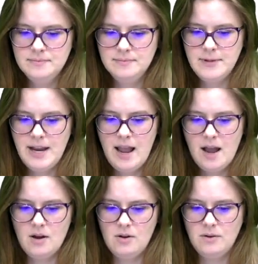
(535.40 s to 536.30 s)

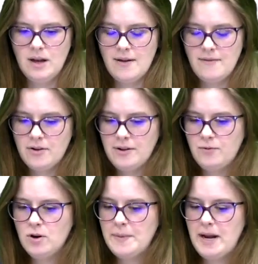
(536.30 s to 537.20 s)
now I've already
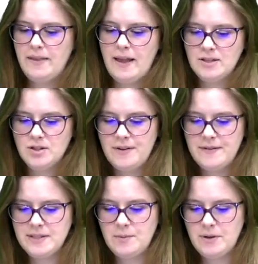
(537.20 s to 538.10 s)
formatted that. So if I have
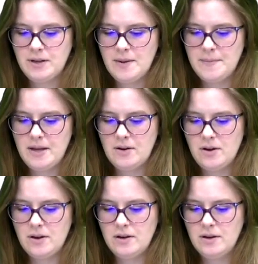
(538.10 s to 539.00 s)
someone come in
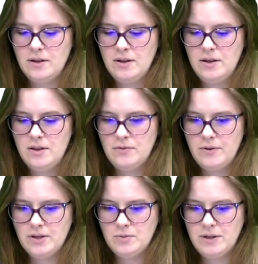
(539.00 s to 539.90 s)
on
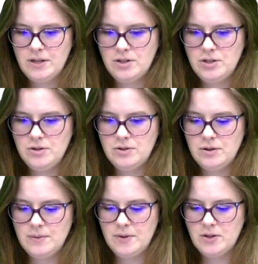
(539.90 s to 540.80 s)
3/22
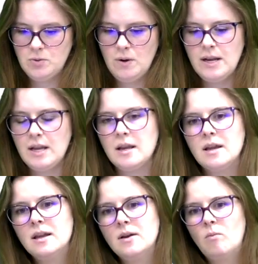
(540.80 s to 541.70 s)
and put 20,
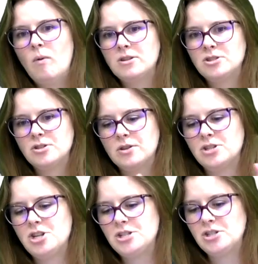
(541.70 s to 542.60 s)
watch, it's going to change it